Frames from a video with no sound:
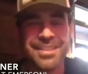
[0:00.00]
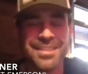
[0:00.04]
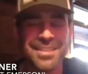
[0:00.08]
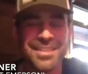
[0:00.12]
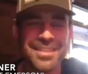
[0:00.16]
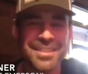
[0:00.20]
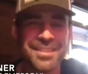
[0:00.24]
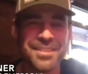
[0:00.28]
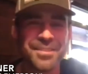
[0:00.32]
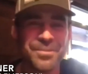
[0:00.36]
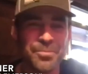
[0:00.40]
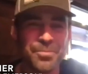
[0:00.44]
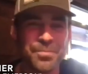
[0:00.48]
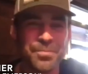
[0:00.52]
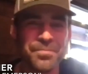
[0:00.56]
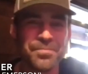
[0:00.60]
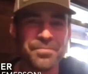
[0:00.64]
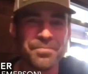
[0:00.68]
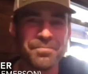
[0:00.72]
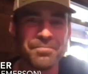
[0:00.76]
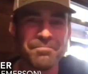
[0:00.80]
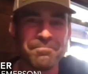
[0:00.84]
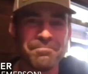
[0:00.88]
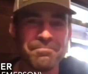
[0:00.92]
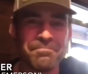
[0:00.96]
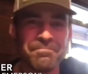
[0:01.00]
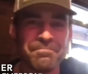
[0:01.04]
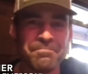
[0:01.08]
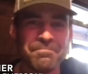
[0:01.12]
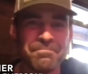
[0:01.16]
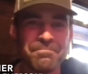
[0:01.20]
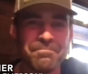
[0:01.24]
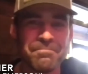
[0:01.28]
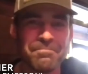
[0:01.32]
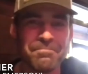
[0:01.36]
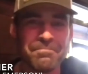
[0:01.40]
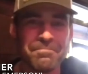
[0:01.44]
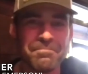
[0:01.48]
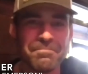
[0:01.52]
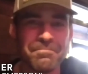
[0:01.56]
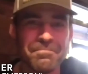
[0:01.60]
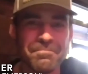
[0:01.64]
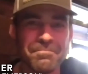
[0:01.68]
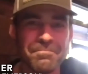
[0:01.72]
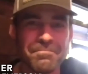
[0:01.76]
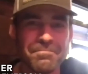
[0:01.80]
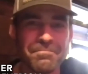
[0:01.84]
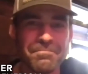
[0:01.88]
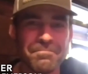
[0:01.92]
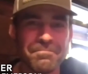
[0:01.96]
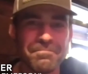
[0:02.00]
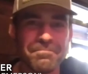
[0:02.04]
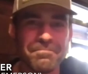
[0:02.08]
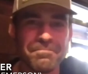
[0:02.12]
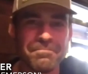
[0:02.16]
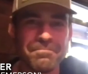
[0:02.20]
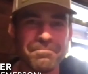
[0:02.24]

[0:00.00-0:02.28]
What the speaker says: Right. The nearest cross street, is it Emerson?